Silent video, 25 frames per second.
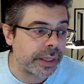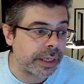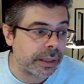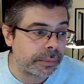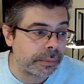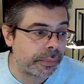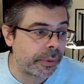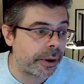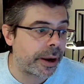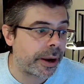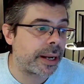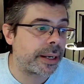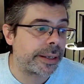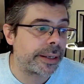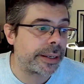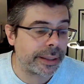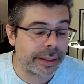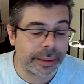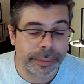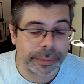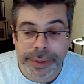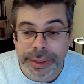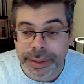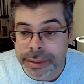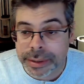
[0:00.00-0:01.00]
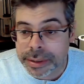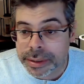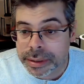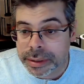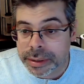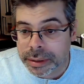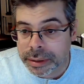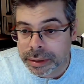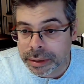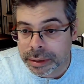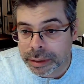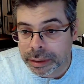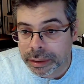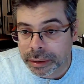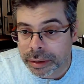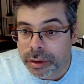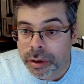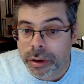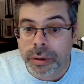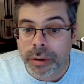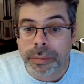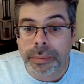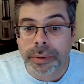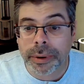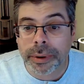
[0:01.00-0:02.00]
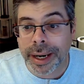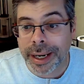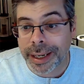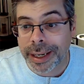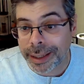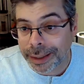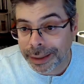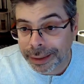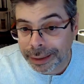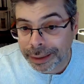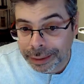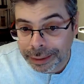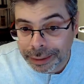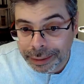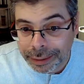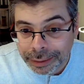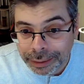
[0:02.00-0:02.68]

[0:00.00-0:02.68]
like brand elements, your branding.